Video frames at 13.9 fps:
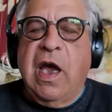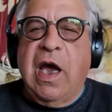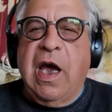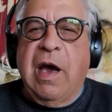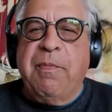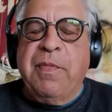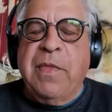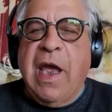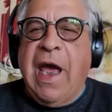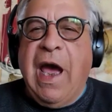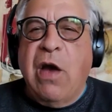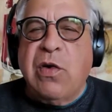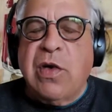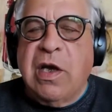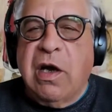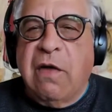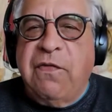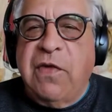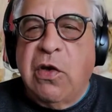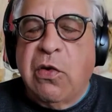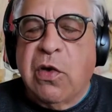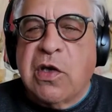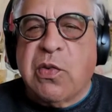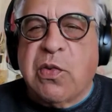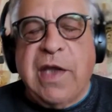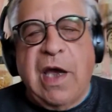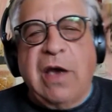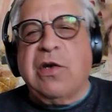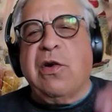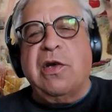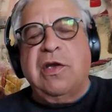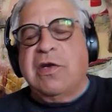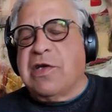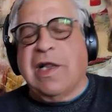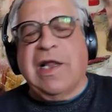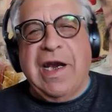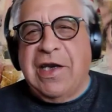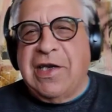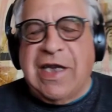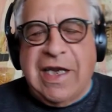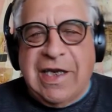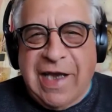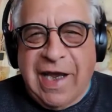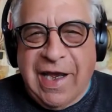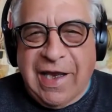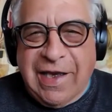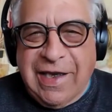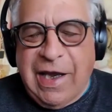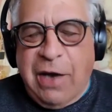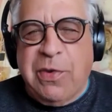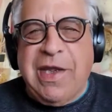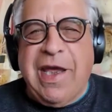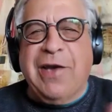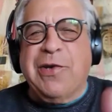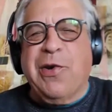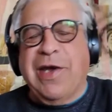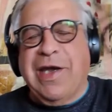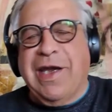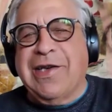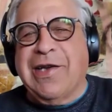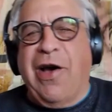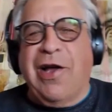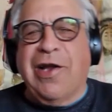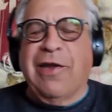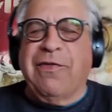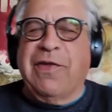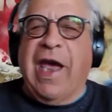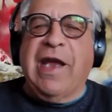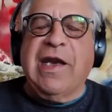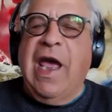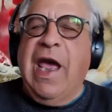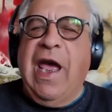How can our viewers, without going, there's a lot of detail in that, without going into all of that,